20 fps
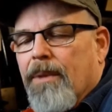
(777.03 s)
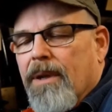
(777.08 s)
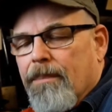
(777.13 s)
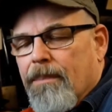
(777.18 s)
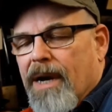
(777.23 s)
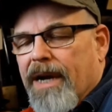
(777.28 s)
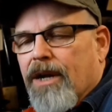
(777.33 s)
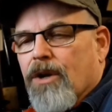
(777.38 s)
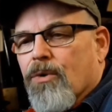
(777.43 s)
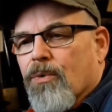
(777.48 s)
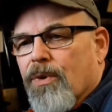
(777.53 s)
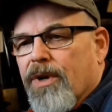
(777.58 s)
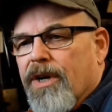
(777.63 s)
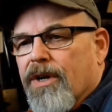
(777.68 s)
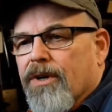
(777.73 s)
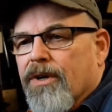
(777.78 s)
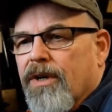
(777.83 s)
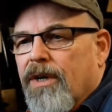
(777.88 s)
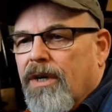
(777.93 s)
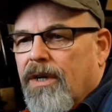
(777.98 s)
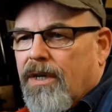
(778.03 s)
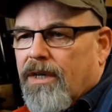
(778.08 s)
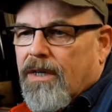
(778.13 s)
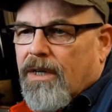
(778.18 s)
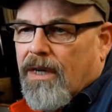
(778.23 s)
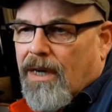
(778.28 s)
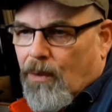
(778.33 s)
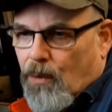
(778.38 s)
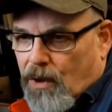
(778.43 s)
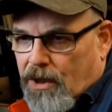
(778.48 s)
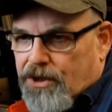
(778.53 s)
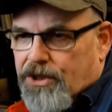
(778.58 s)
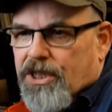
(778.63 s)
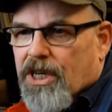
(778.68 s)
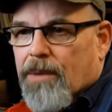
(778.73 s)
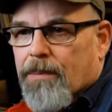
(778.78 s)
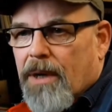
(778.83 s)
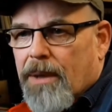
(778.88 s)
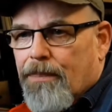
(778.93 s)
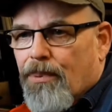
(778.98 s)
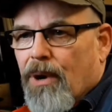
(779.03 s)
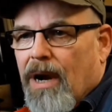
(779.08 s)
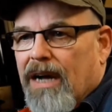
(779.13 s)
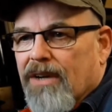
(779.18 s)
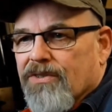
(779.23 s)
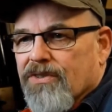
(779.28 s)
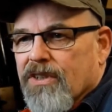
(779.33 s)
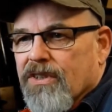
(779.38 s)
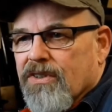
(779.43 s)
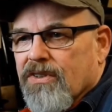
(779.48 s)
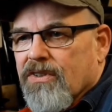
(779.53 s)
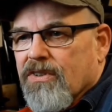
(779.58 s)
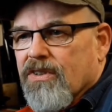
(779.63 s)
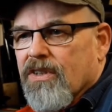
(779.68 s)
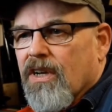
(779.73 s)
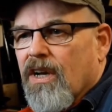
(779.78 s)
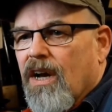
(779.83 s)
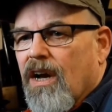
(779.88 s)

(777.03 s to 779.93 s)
in my career, I want to share my process.